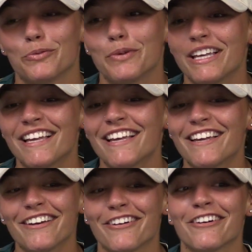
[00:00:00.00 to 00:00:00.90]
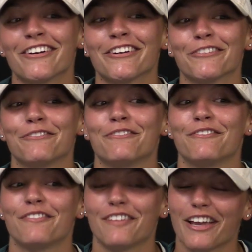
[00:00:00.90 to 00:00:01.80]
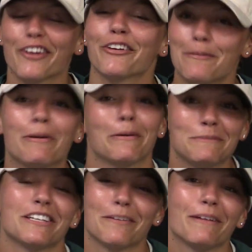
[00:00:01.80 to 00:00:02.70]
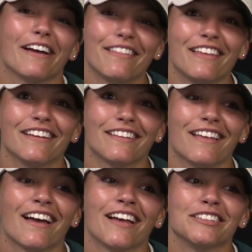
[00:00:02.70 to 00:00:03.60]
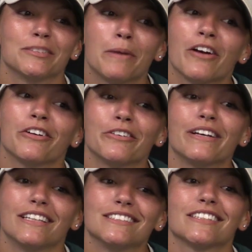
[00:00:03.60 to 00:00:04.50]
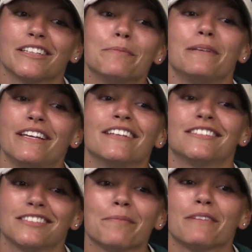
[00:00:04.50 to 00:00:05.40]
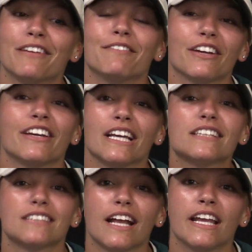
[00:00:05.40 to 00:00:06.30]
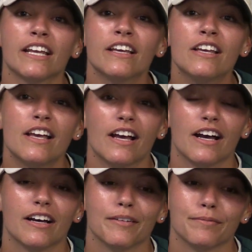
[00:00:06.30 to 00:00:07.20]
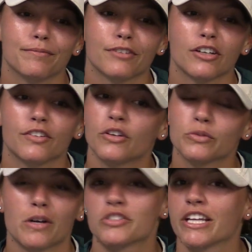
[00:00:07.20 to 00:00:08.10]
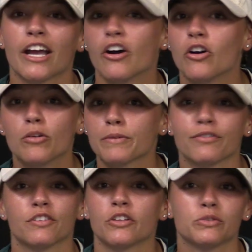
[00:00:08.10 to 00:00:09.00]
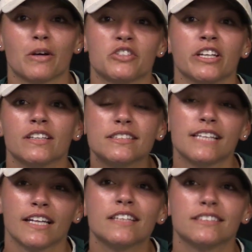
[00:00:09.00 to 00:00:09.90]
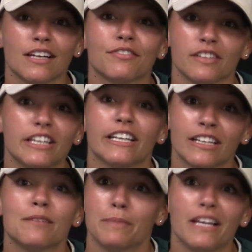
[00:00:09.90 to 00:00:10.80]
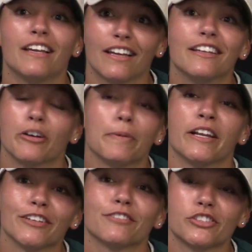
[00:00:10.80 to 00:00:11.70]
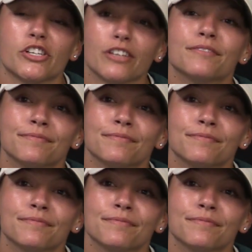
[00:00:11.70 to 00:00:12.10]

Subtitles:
We are very pumped up. I think that tomorrow is going to be something very exciting. For those watching at home or for those watching in the stand, it's definitely going to be a nail biter for sure.